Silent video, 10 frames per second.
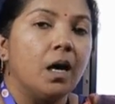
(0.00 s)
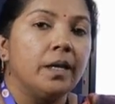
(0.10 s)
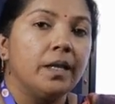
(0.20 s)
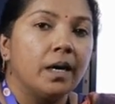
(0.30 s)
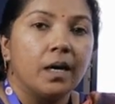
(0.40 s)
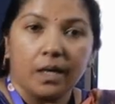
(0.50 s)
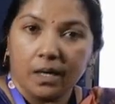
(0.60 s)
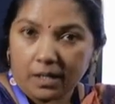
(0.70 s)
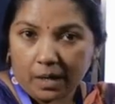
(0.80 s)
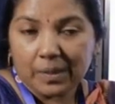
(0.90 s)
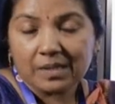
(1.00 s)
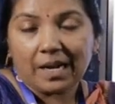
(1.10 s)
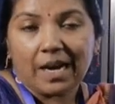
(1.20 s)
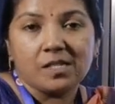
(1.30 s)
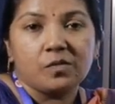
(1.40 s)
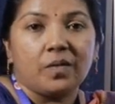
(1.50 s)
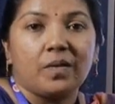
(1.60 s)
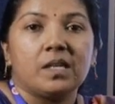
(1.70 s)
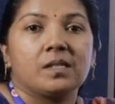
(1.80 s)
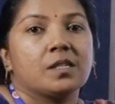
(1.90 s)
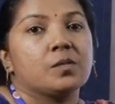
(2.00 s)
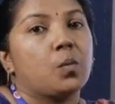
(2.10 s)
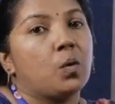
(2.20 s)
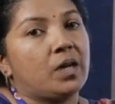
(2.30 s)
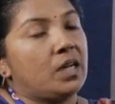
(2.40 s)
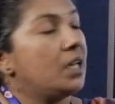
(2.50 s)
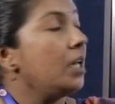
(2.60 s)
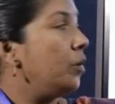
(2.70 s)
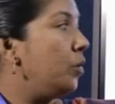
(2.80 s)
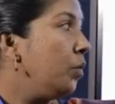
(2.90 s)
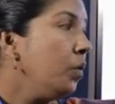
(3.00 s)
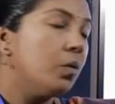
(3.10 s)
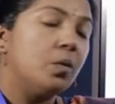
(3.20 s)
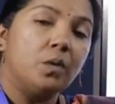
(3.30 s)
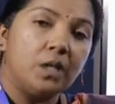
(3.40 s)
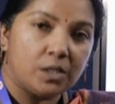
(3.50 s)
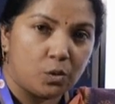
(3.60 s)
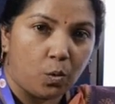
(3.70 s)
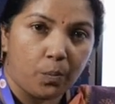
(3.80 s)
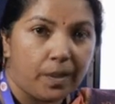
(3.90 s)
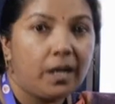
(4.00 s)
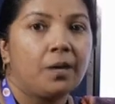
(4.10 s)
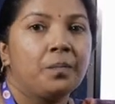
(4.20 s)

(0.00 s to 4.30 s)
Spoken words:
In the coming slides, we will discuss more detail into this topic.